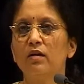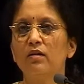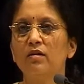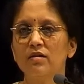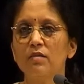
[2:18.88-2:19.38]

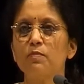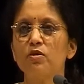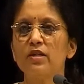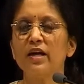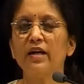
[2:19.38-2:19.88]
You know,
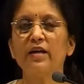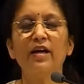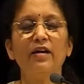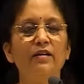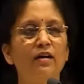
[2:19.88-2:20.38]
suppose an
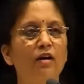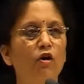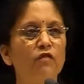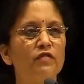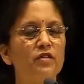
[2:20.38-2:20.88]
airline
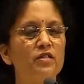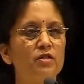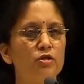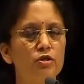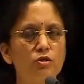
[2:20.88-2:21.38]
offers,
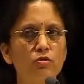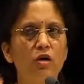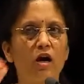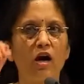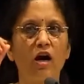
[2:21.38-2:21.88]

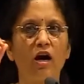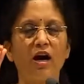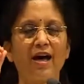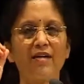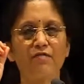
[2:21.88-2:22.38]
you
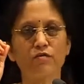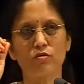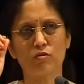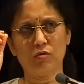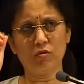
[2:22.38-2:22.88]
have to
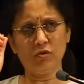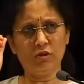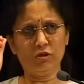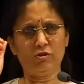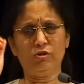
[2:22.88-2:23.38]
go
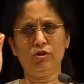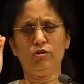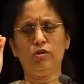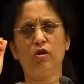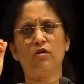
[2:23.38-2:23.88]
to New
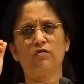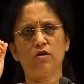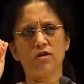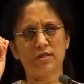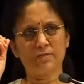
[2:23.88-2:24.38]
York
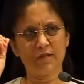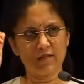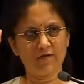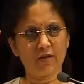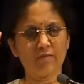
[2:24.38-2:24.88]
for a
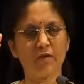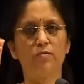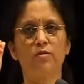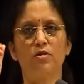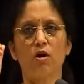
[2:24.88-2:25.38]
specific
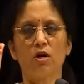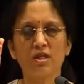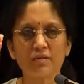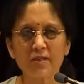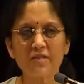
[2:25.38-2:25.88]
purpose on
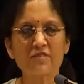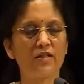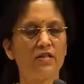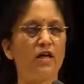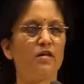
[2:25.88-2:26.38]
a
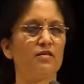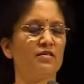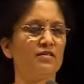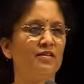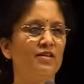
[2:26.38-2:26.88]
specific date.
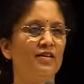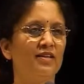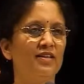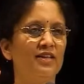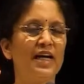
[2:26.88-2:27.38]

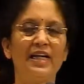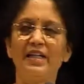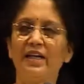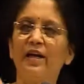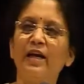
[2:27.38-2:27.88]
And
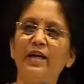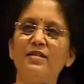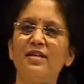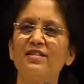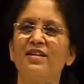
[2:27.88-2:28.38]
the airline
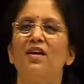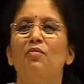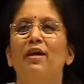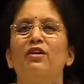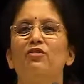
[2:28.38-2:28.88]
says,
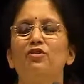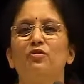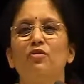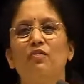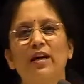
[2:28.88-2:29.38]
why don't you
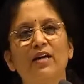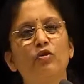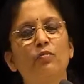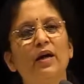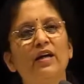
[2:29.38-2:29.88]
go via
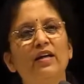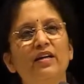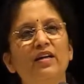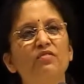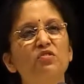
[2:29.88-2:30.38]
Dubai? I'll
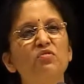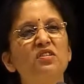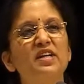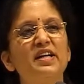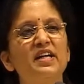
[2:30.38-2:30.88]
give you
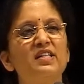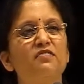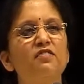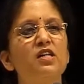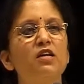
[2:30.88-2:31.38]
3 days
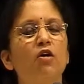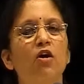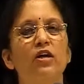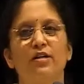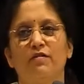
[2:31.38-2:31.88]
free
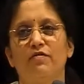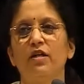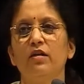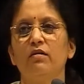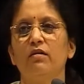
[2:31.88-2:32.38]
holiday,
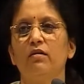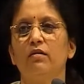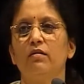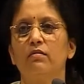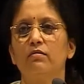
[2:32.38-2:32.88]
free
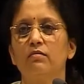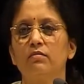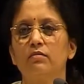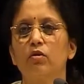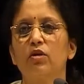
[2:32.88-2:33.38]

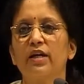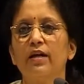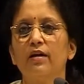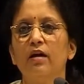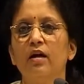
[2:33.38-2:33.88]

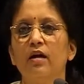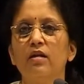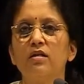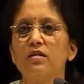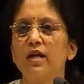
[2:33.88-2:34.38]
hotel,
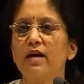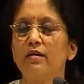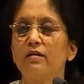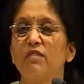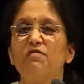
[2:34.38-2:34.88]
this, that,
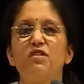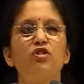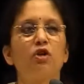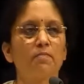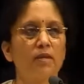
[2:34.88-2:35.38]
and the free
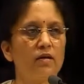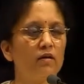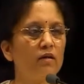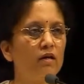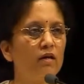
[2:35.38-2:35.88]
shopping.
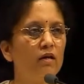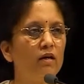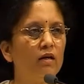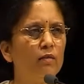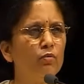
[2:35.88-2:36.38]

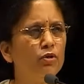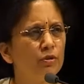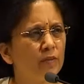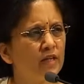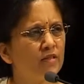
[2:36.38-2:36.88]
Would you
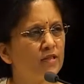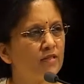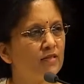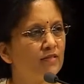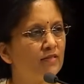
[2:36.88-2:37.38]
be
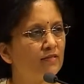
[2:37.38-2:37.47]
interested?